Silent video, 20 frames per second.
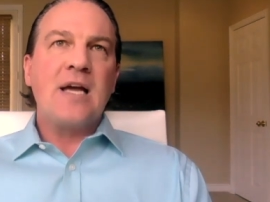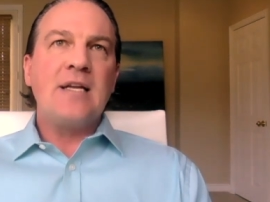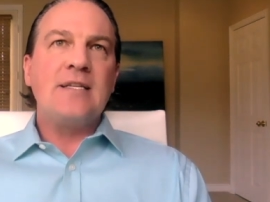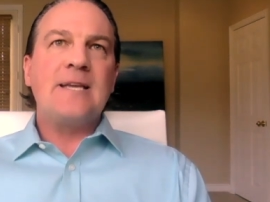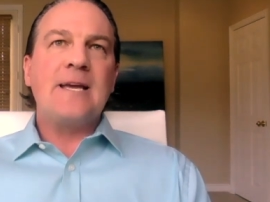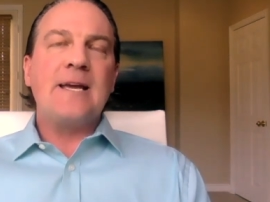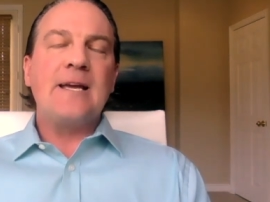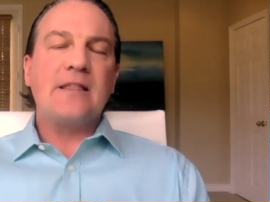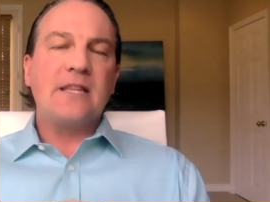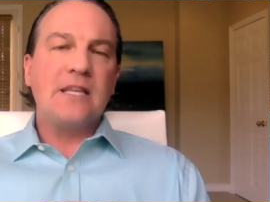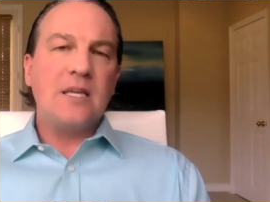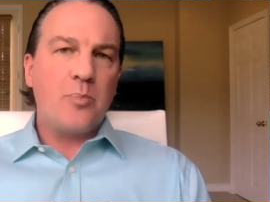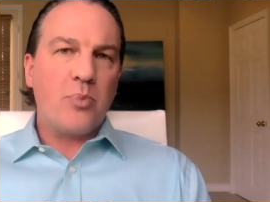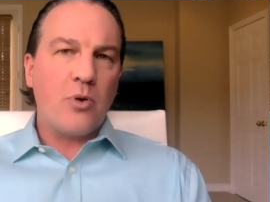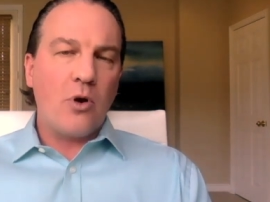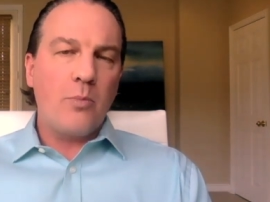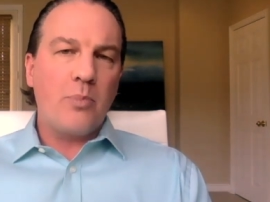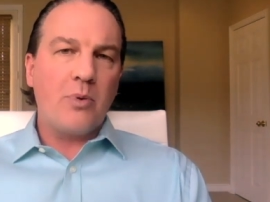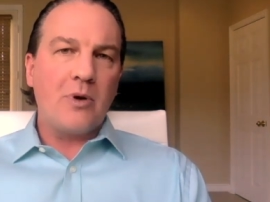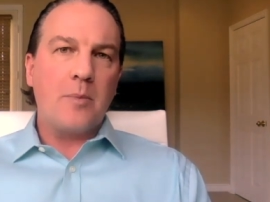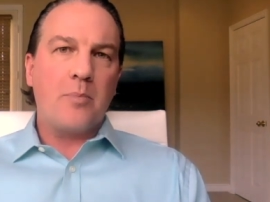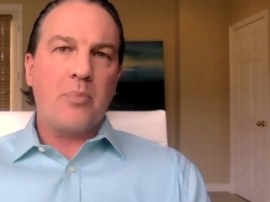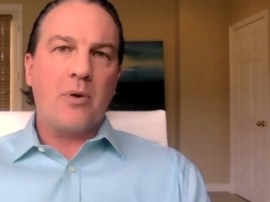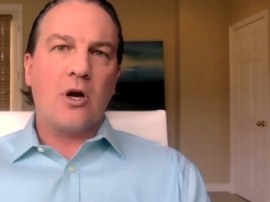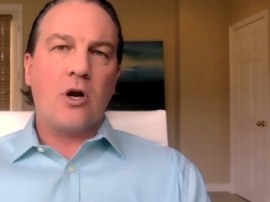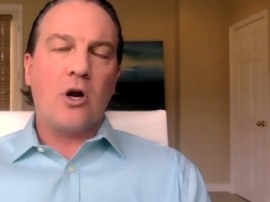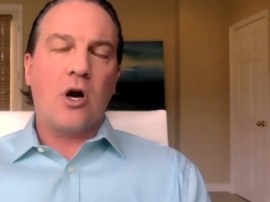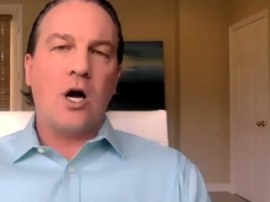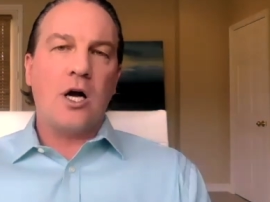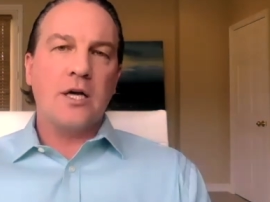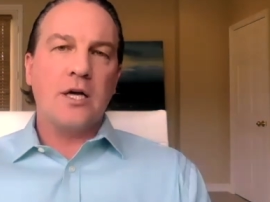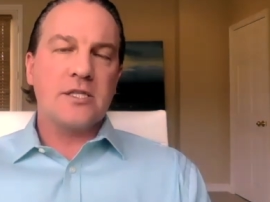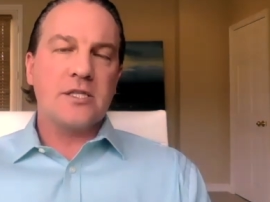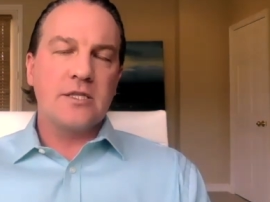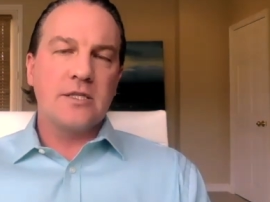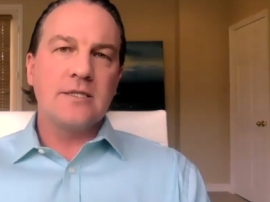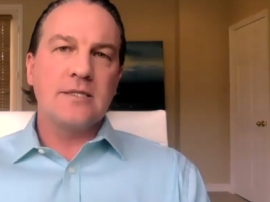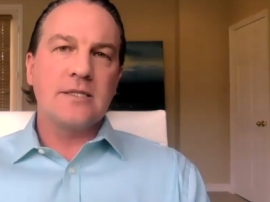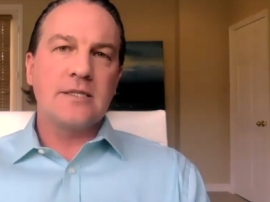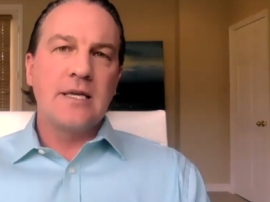and take the appropriate
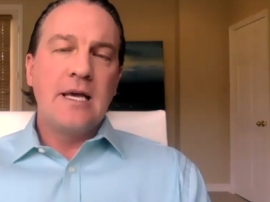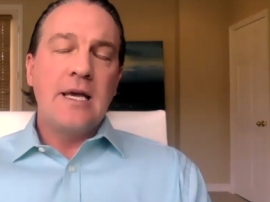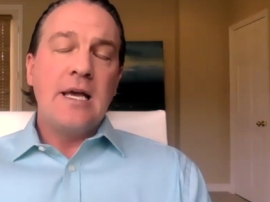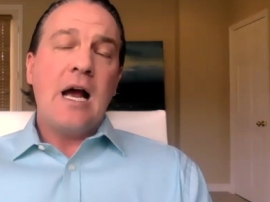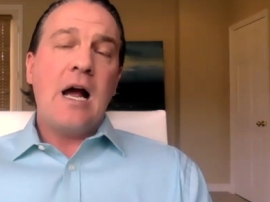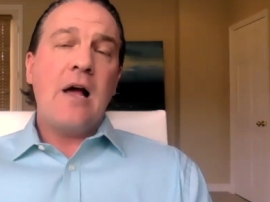precautions.